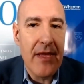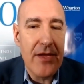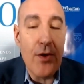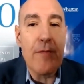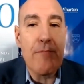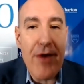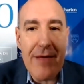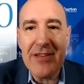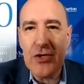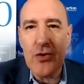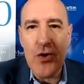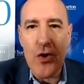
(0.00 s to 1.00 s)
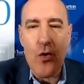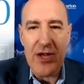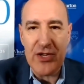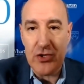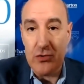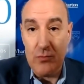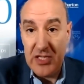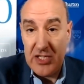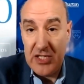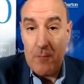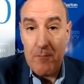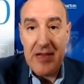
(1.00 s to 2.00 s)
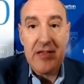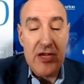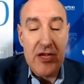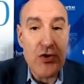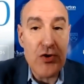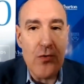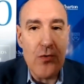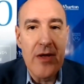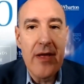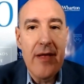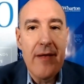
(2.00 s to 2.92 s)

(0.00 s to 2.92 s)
you know, the premise to your question, which is completely true.